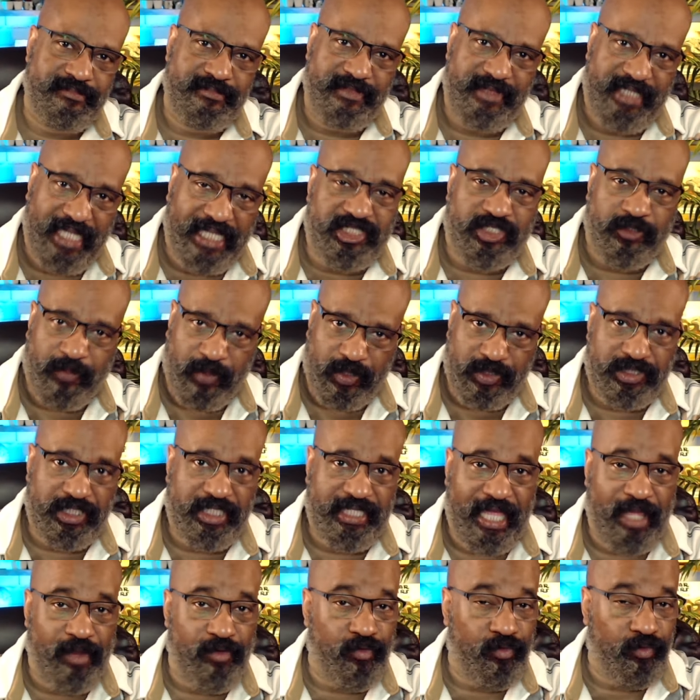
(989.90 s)
That's a person
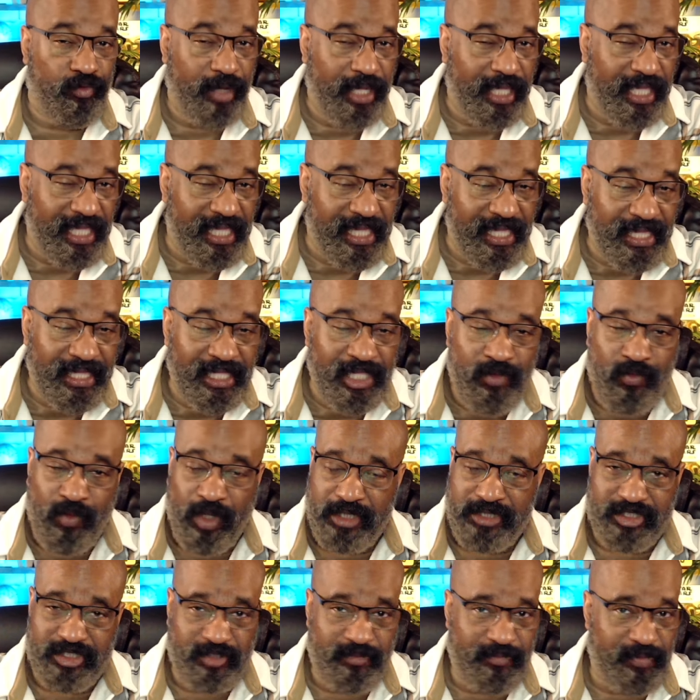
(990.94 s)
that really
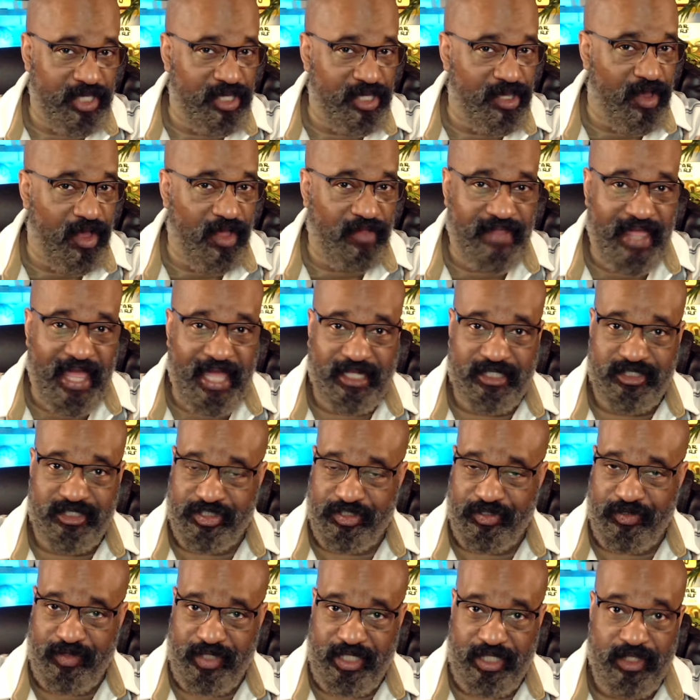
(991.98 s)
wants to be on that
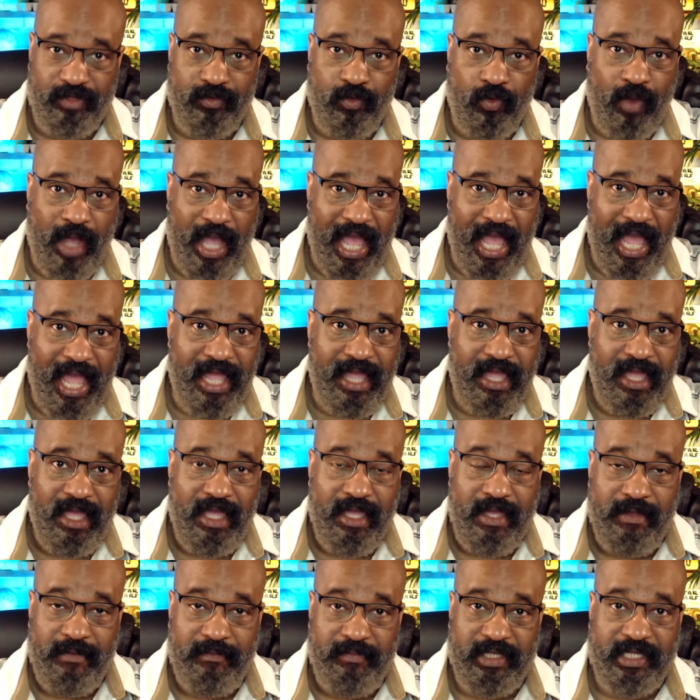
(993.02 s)
jury. Why?
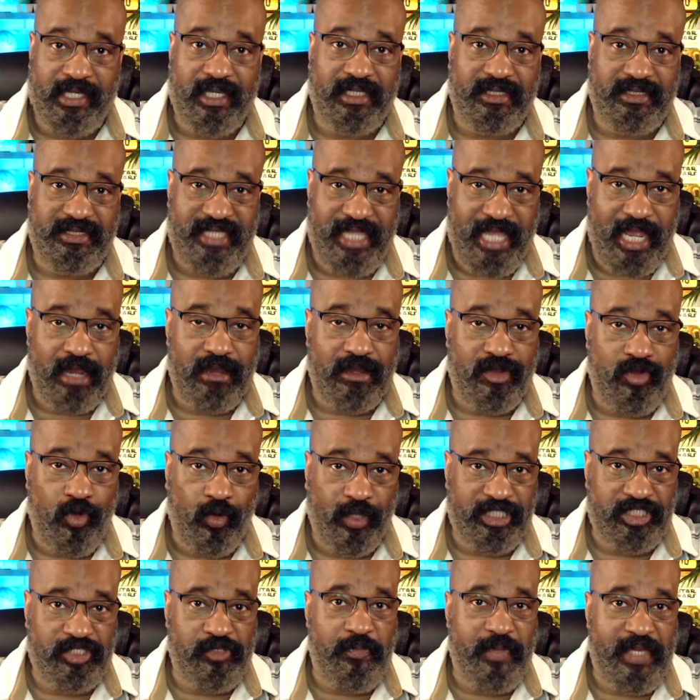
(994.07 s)
Because they are
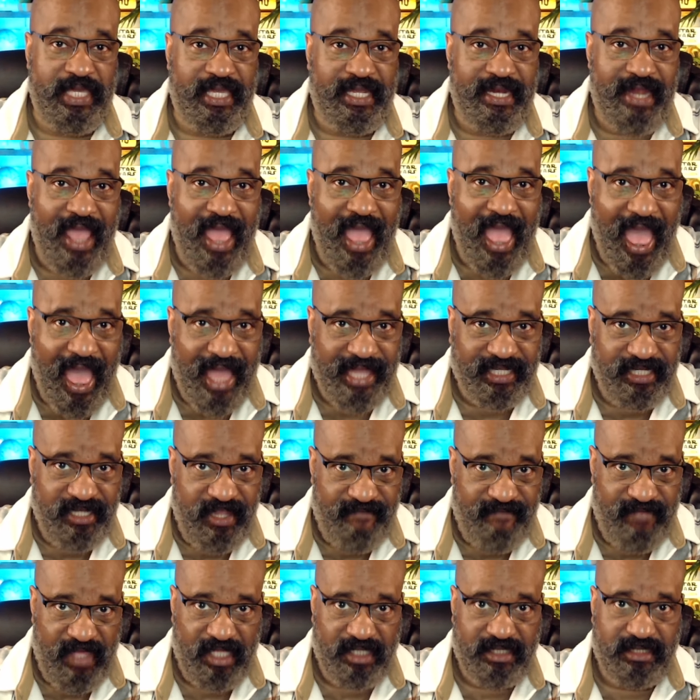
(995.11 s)
going to be an
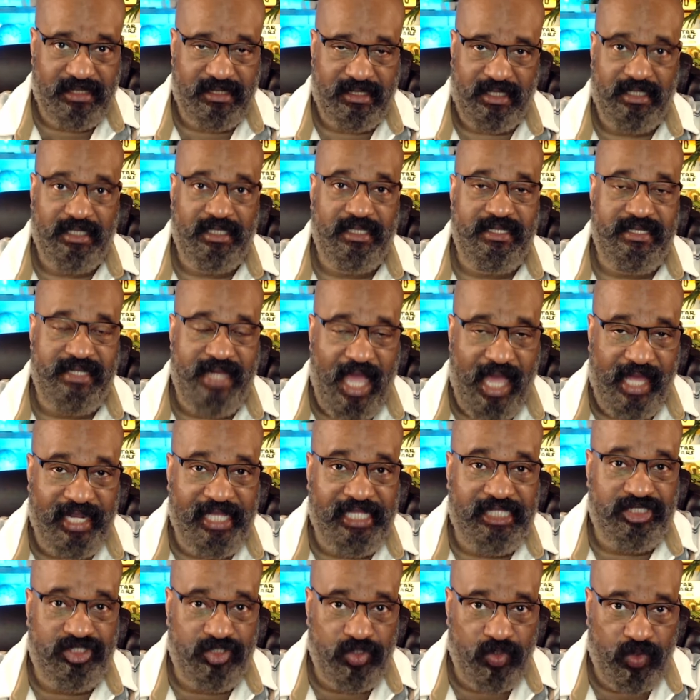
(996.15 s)
activist, not
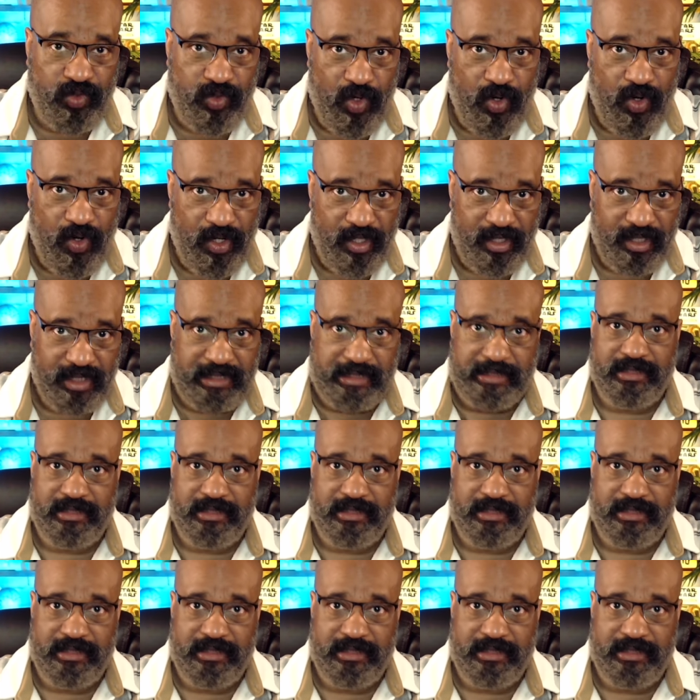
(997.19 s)
a juror.